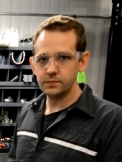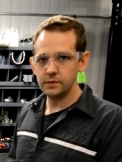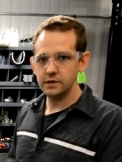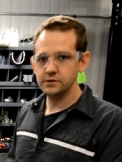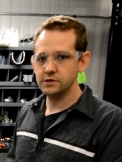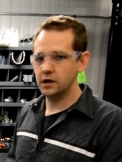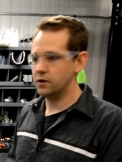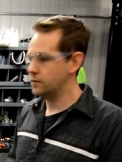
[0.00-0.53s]

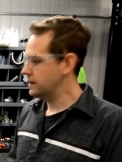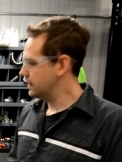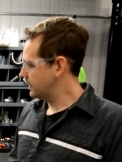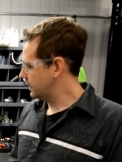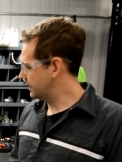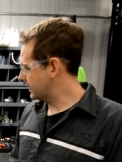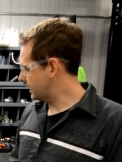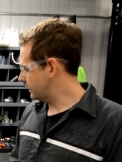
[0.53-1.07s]
So
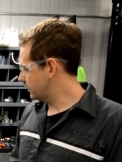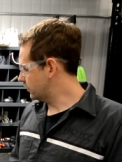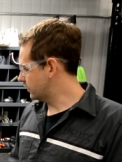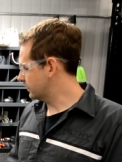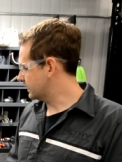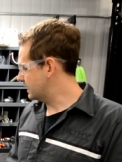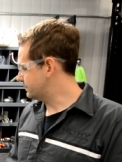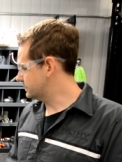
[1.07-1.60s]
again, in order
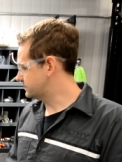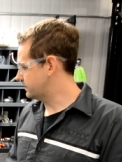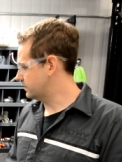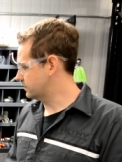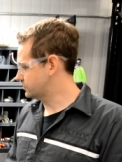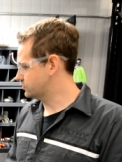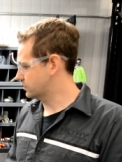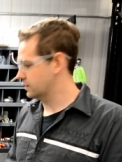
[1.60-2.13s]
to keep this video
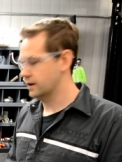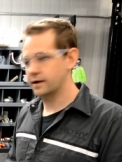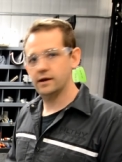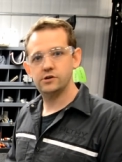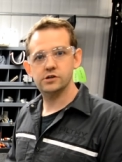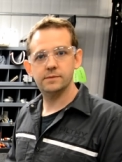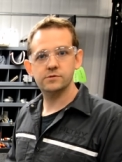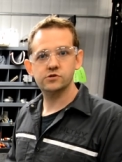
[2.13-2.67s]
short, I'm going to
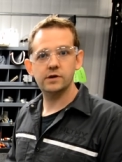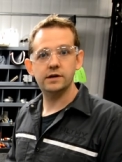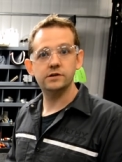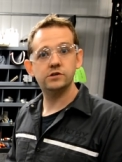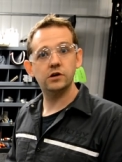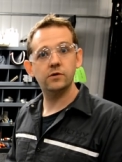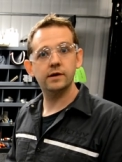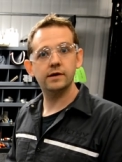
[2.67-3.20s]
jump straight
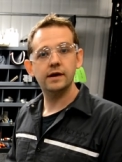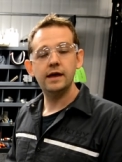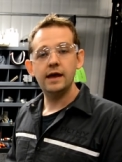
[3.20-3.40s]
to it,